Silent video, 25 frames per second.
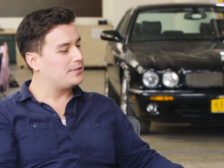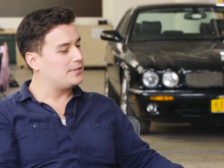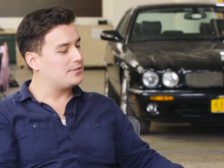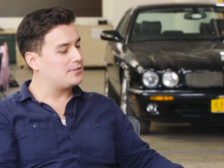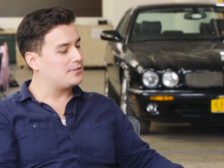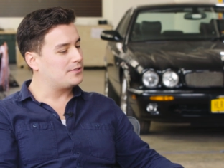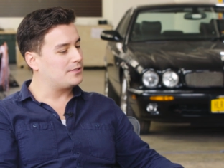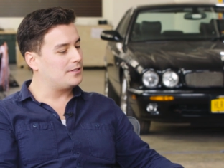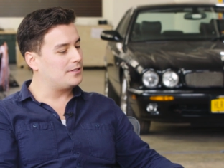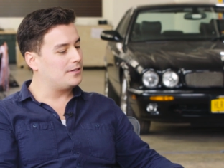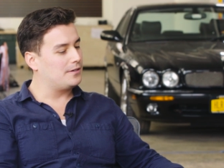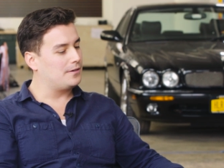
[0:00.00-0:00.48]

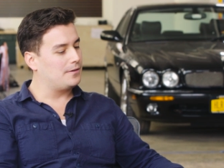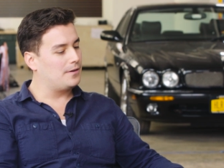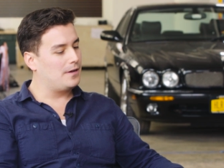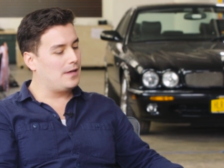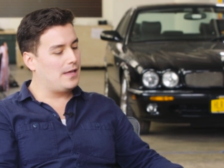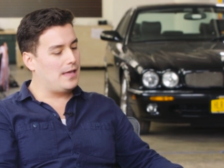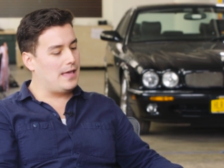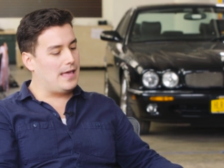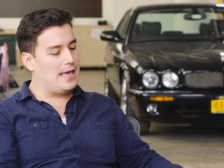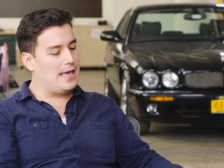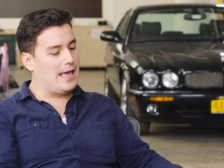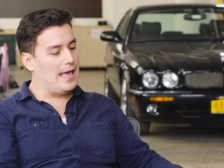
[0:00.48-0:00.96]
years ago.
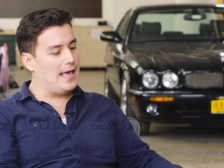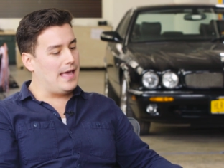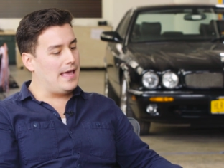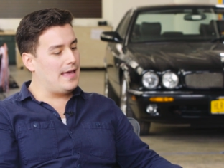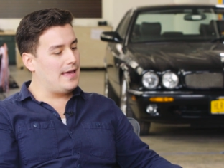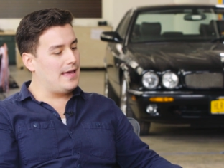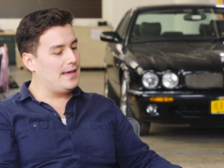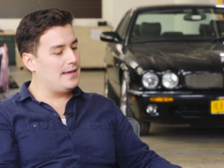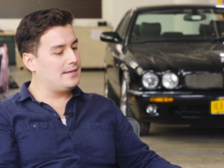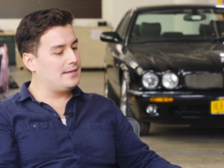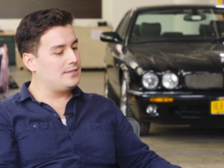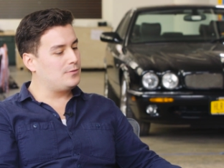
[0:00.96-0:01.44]

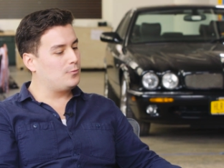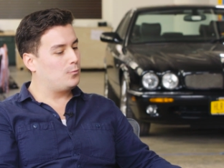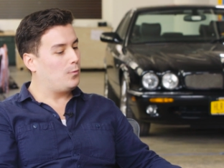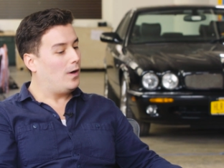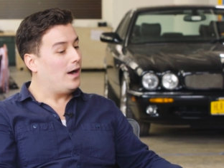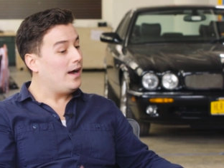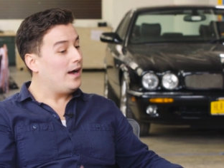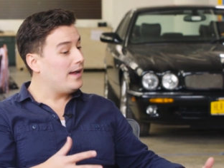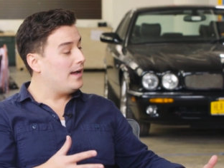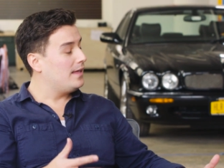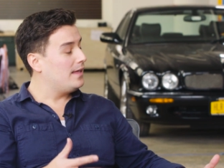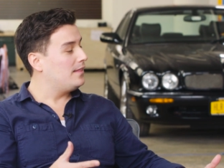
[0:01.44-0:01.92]
And
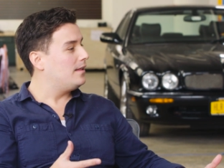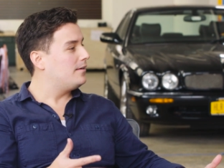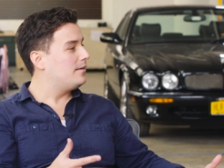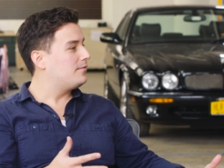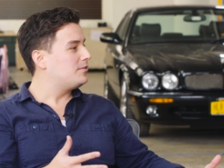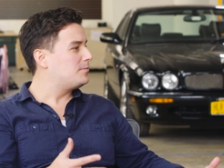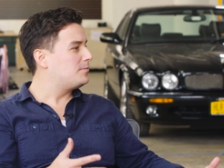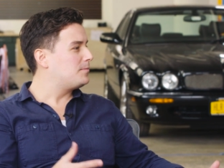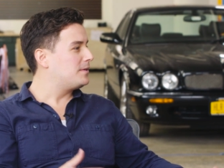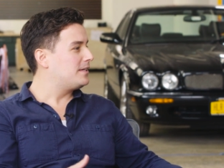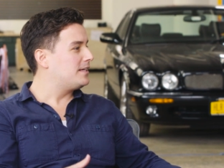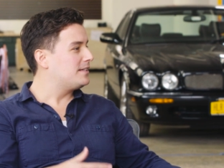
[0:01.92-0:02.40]
why I love
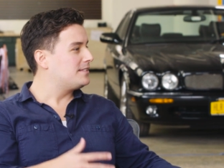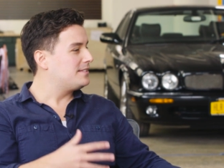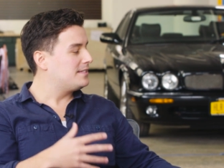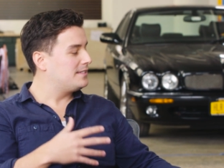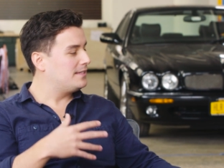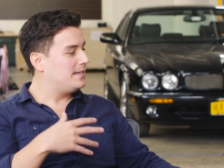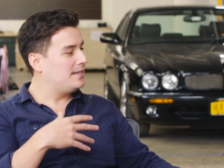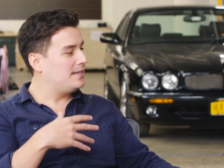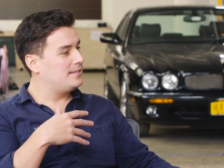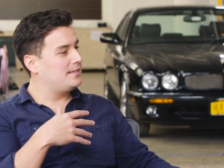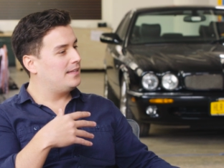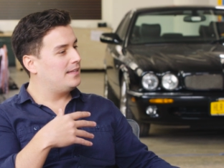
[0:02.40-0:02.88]
it, because it,
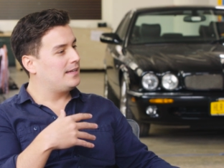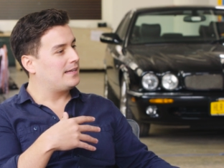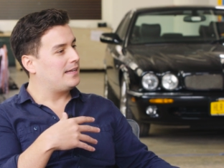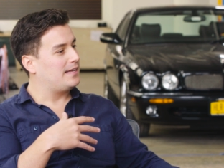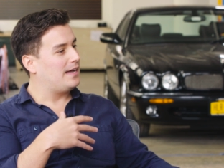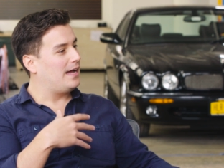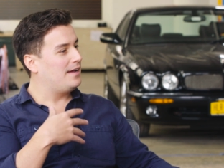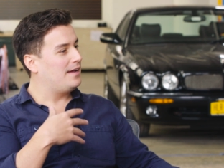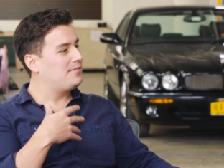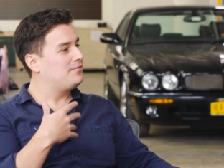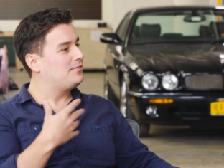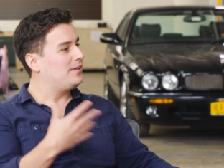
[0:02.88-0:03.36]
it like,
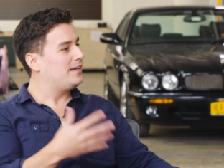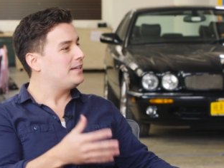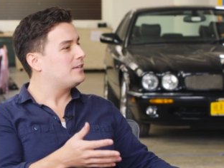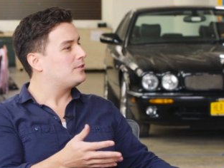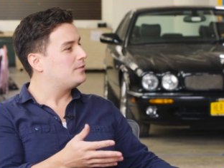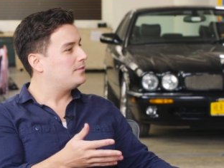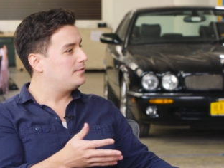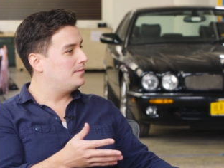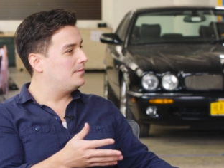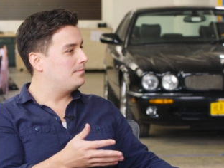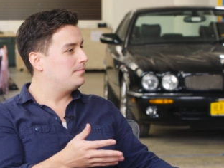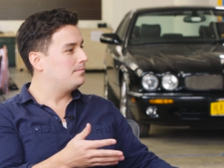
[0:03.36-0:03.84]
I've
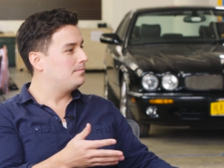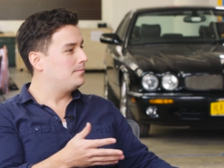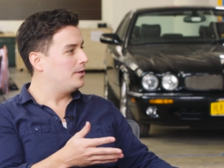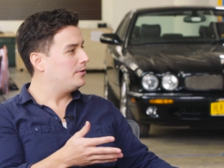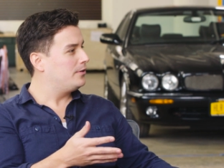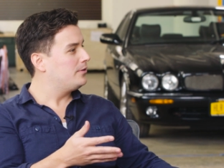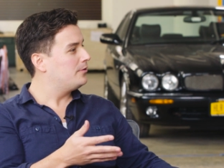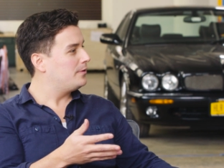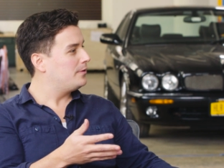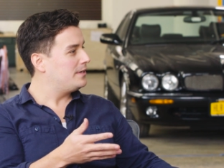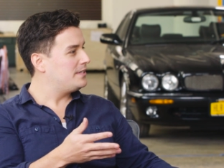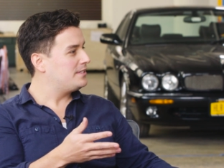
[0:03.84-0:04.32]
liked
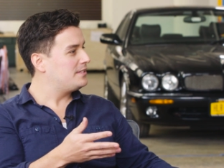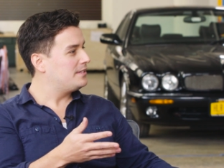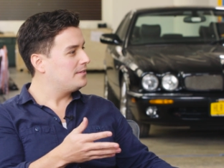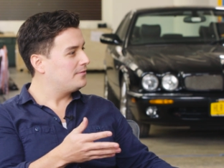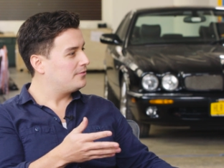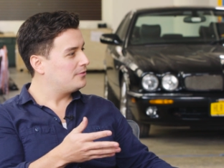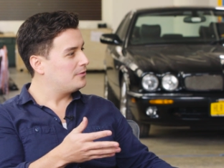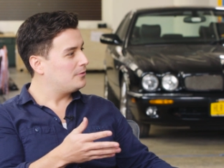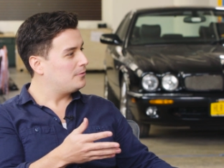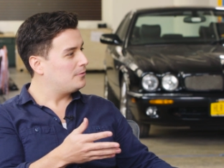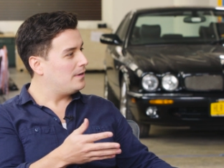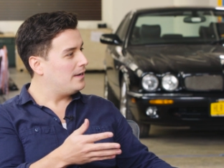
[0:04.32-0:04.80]
moto racing
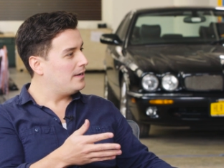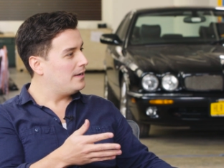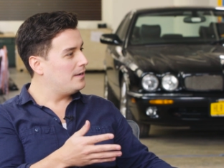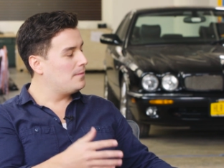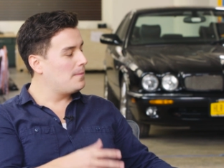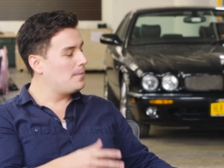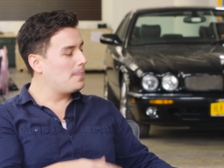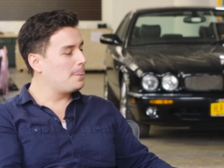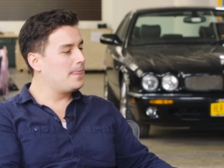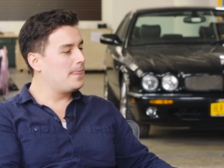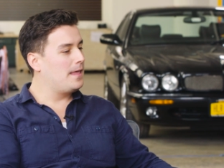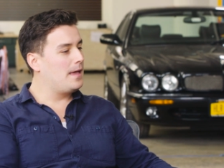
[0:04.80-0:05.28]
for a
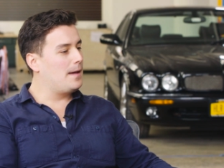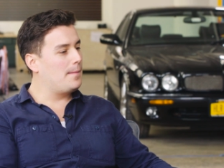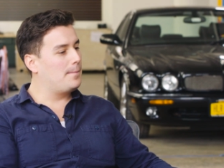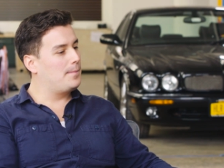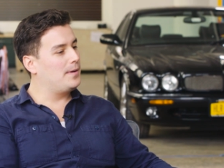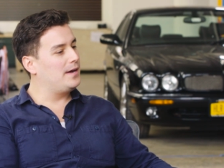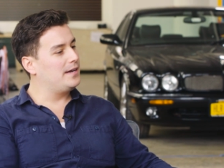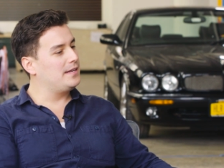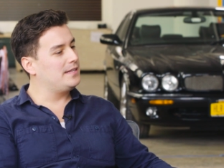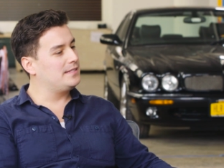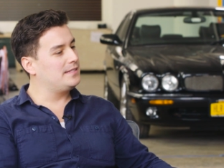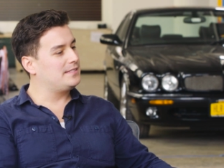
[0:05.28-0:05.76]
while
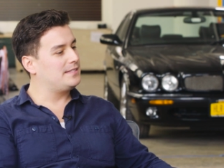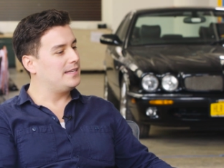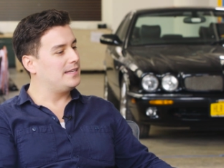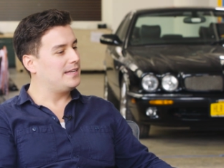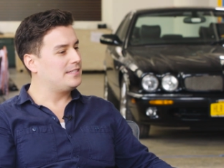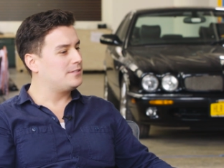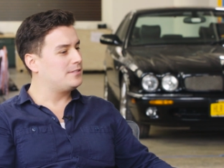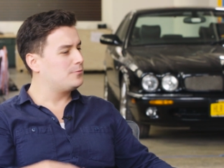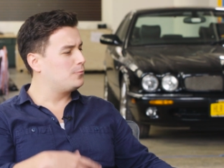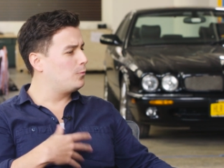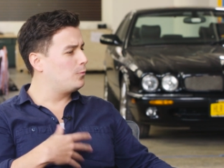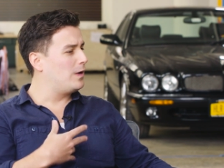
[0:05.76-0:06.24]
but it's
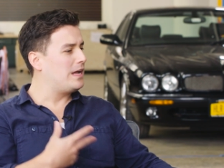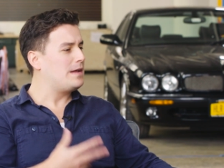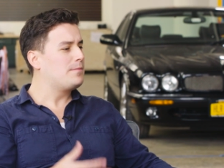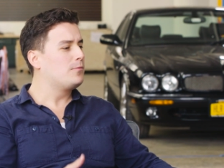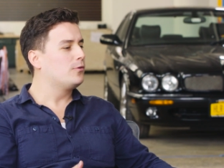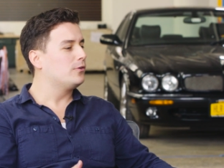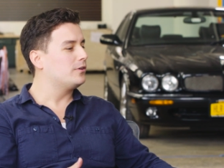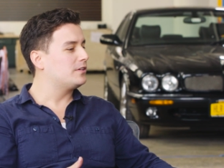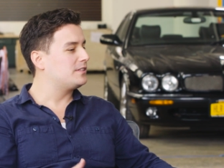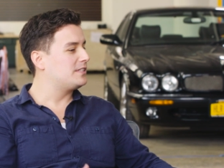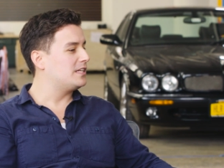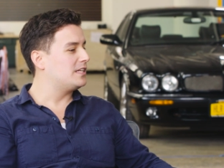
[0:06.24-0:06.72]
it's way
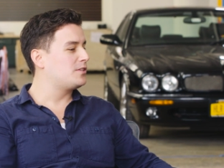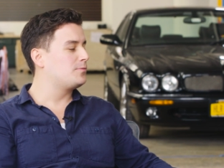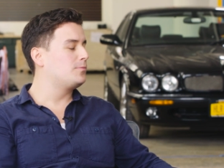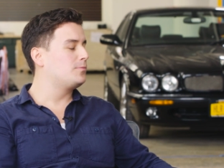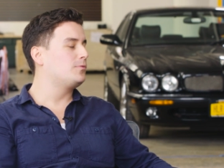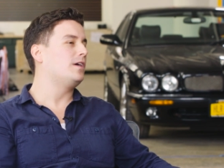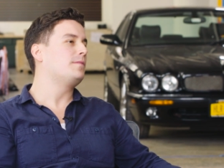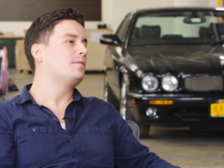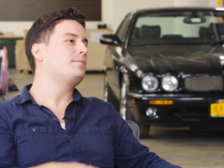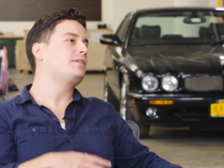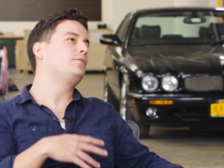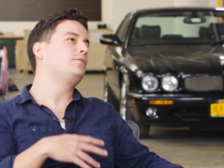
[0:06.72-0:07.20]
more
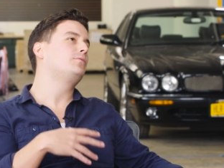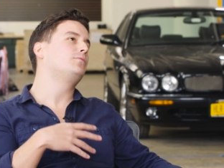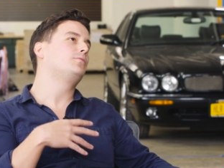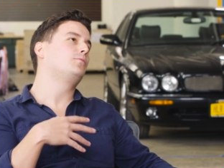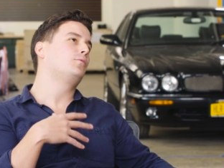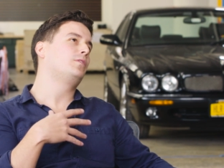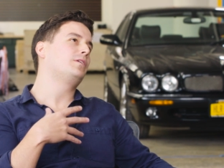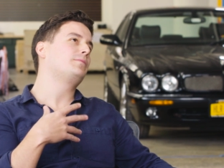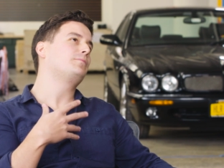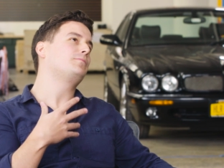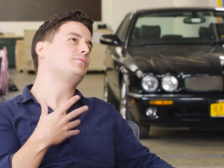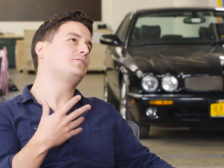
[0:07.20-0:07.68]
accessible. I mean,
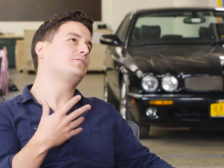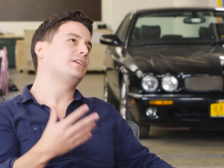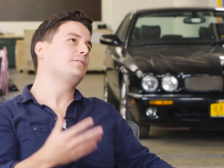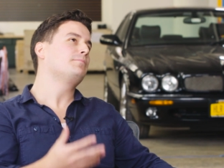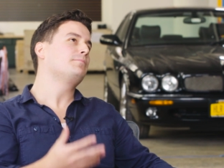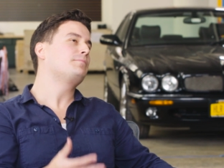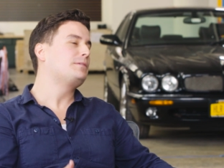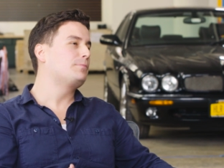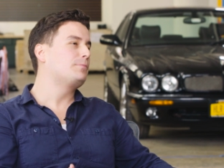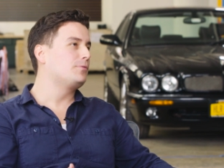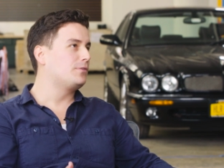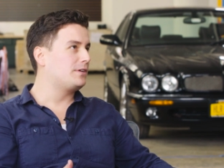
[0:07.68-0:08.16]
what
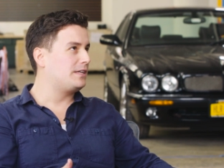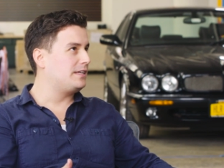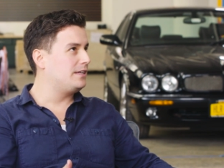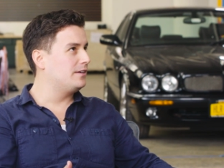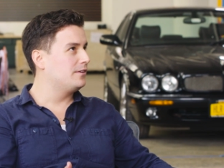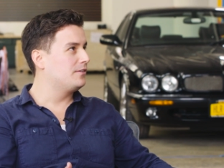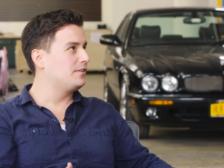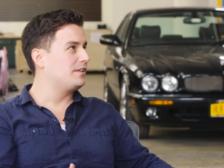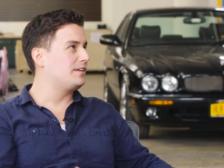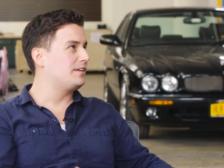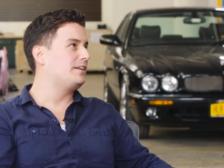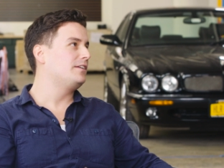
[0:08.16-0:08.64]
some people
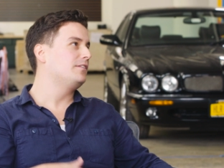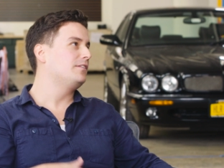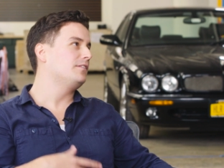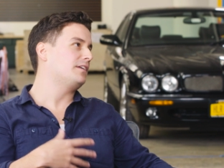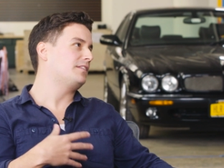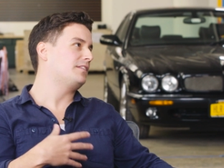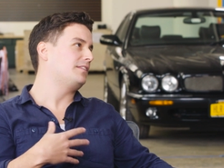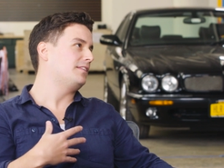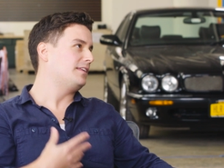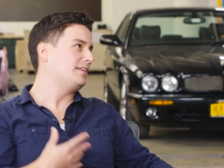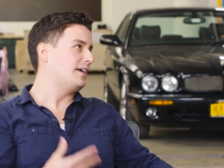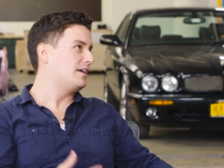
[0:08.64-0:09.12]
hear, they hear
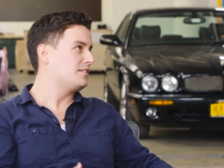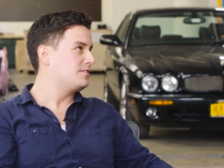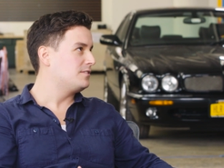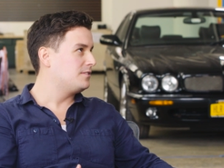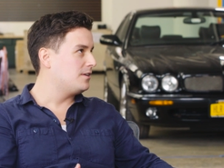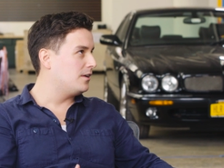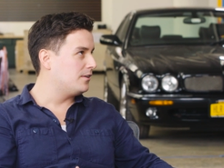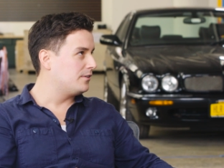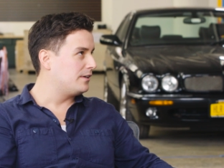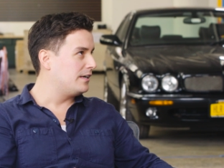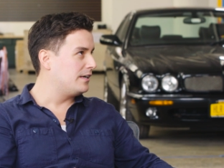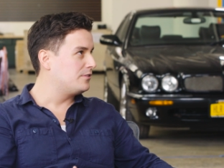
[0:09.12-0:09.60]
like the thousand
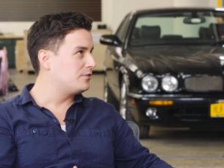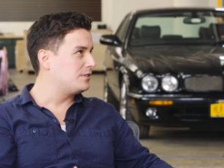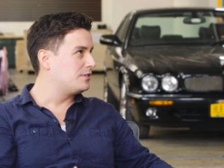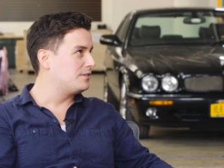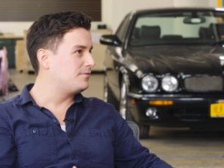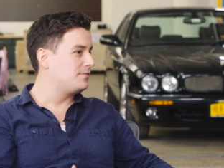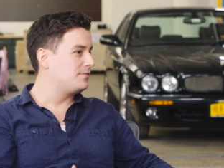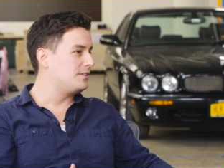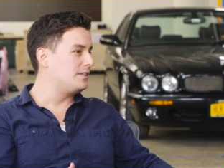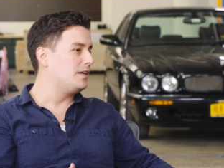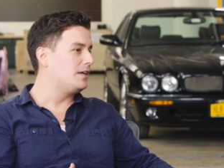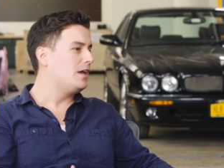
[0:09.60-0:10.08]
dollar entry
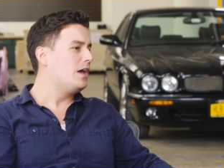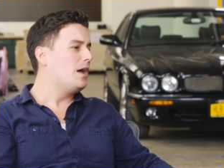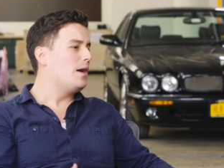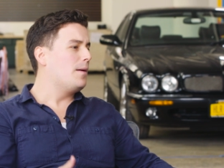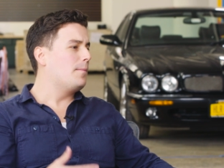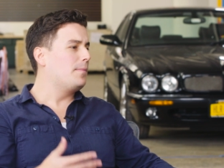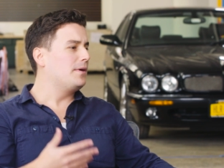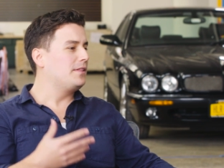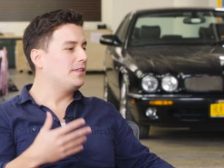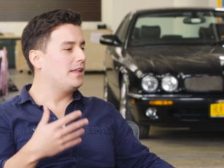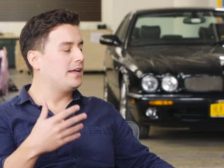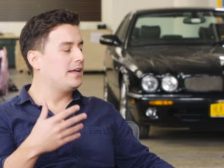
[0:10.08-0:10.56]
fee,
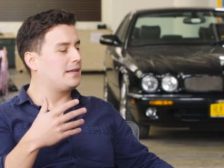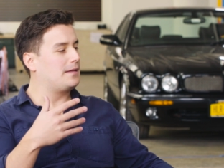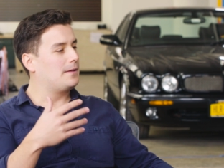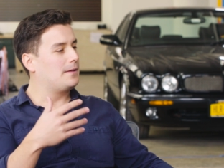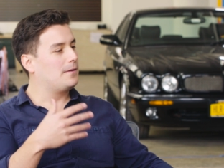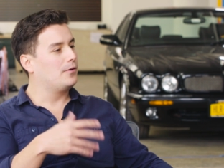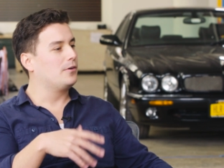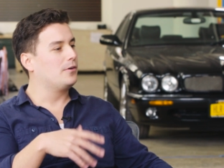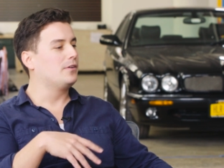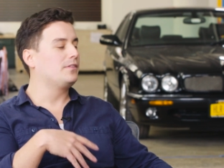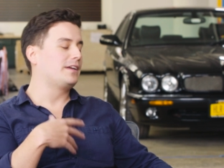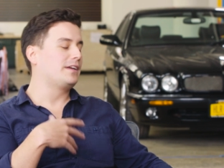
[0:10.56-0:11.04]
but like
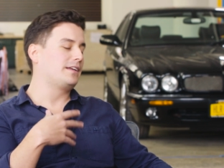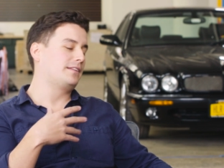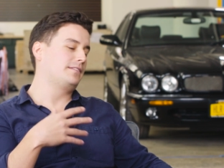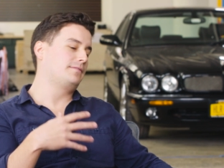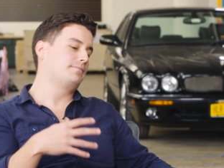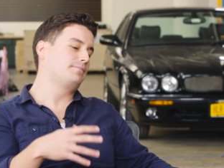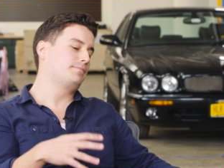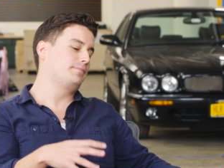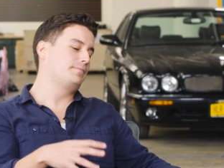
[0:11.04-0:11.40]
or like